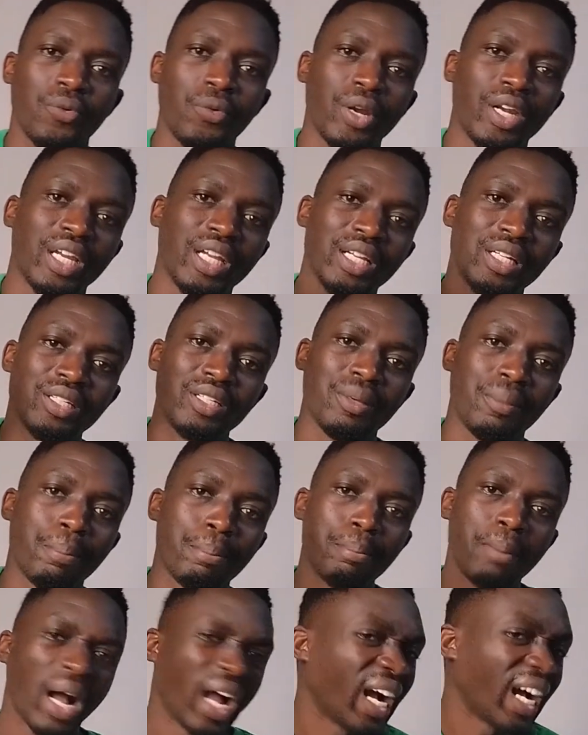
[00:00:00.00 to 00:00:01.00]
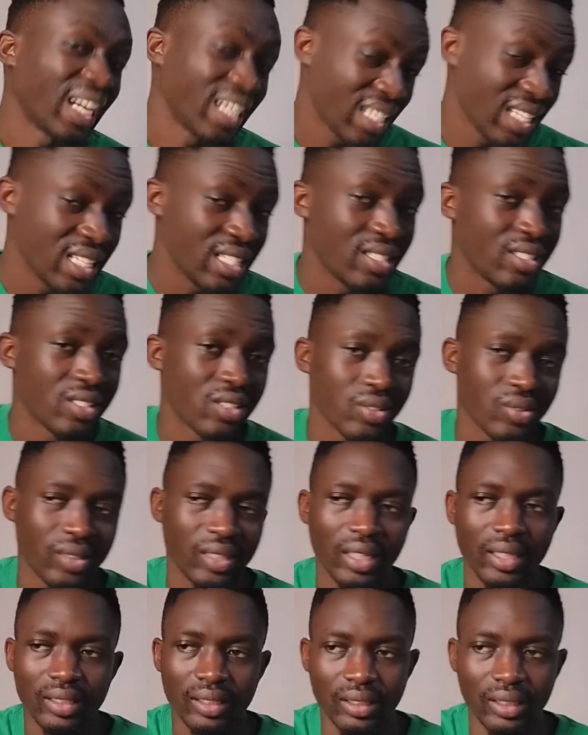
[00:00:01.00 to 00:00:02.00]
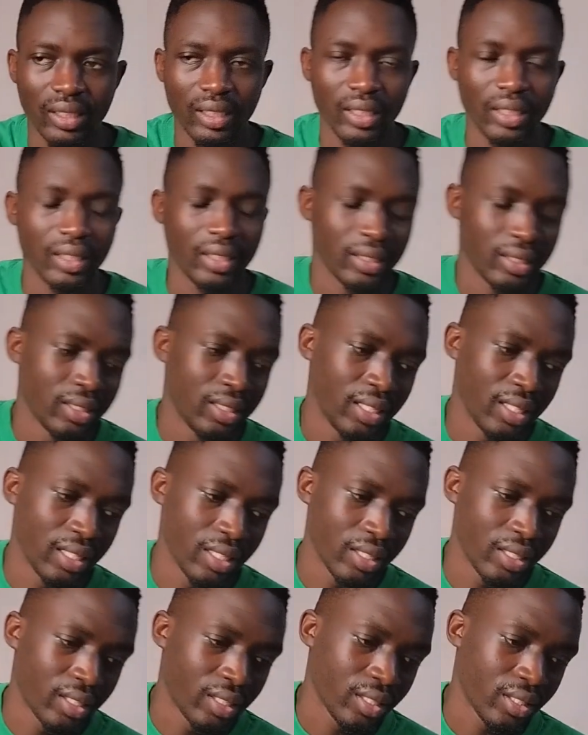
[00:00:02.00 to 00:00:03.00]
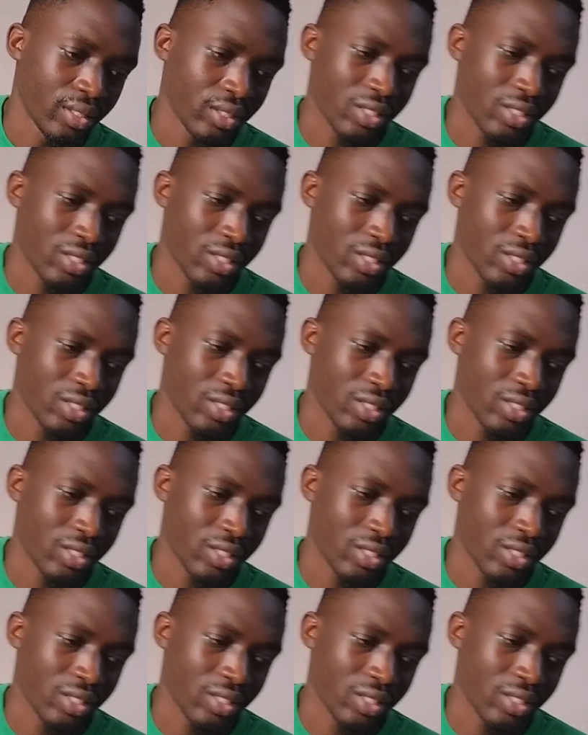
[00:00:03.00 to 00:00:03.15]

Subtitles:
we need manganese, so that the